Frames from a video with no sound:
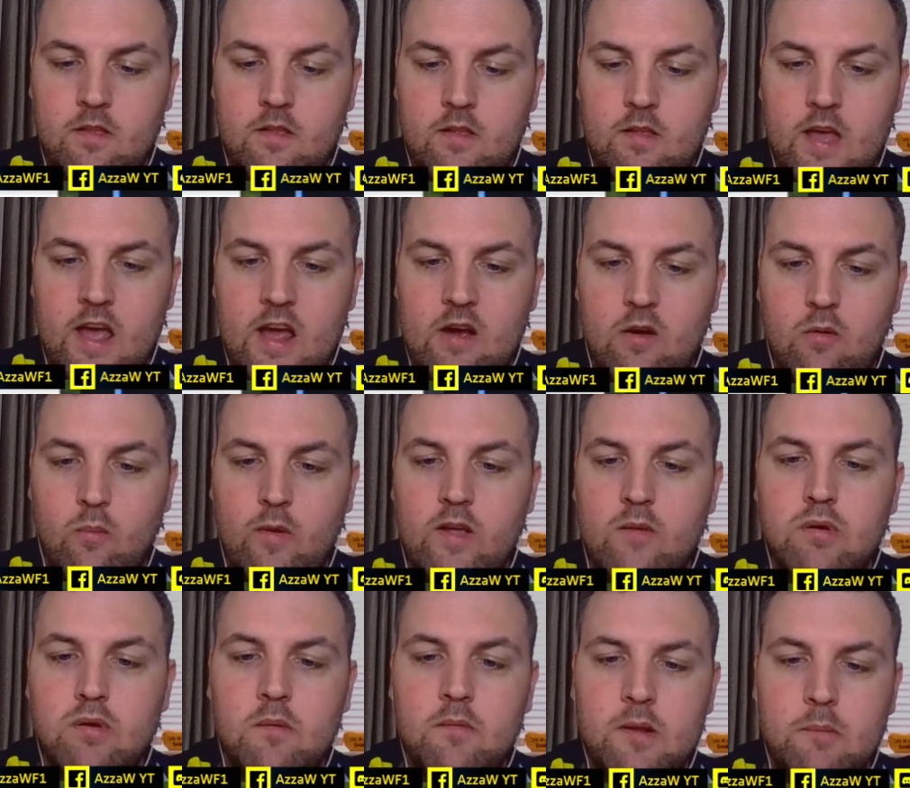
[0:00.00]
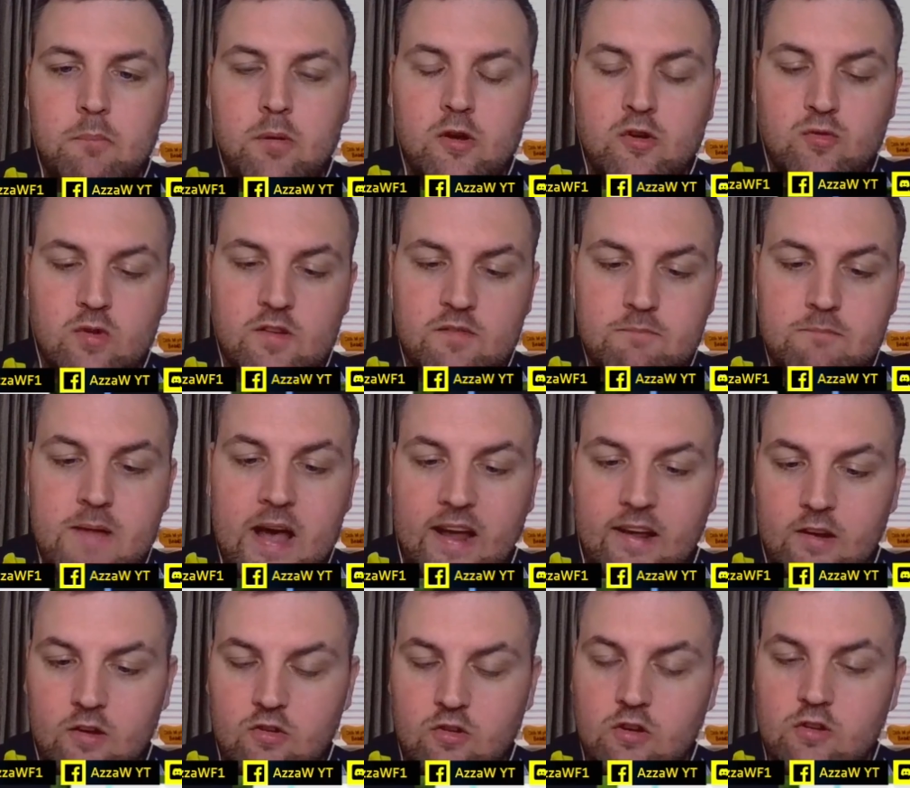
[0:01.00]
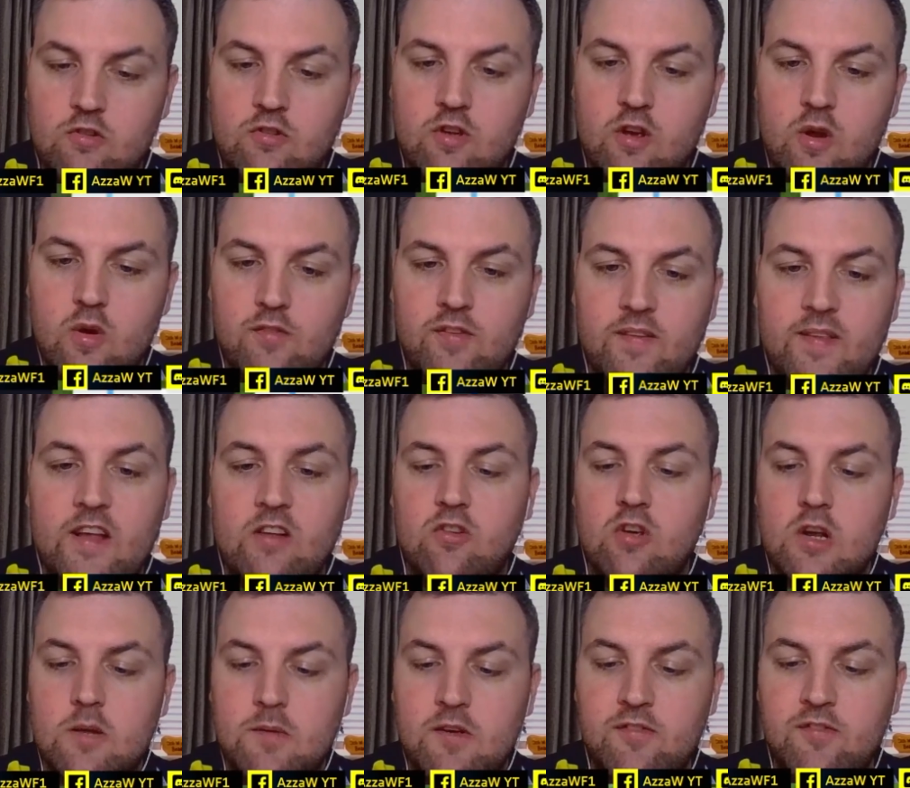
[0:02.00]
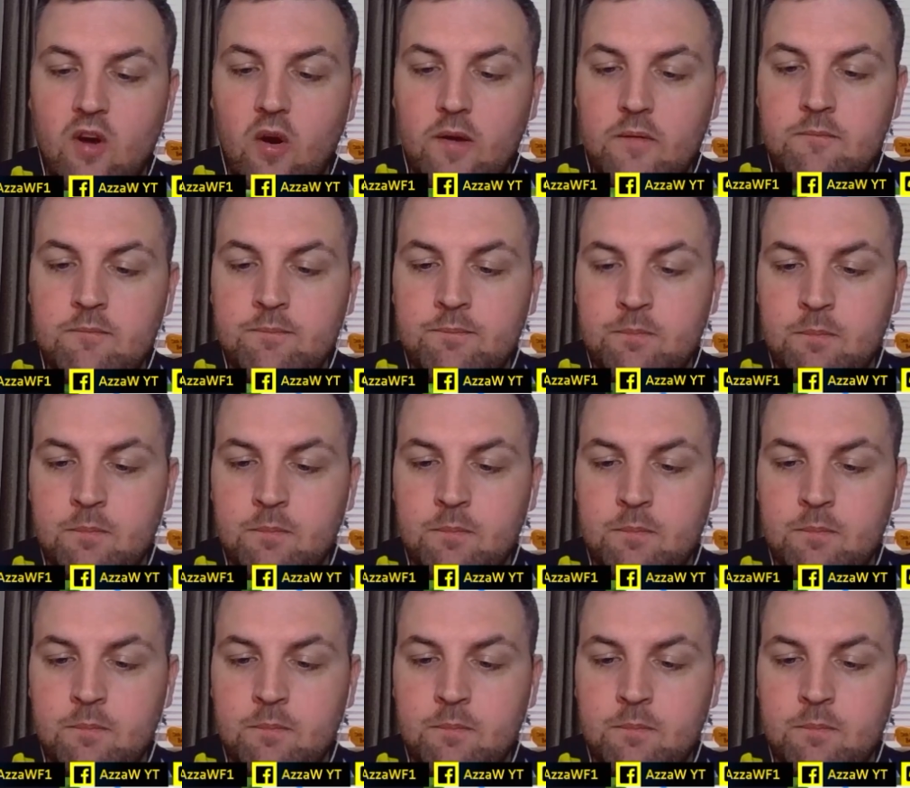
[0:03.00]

and we can probably push with Magnussen too. I think that's going to be fine.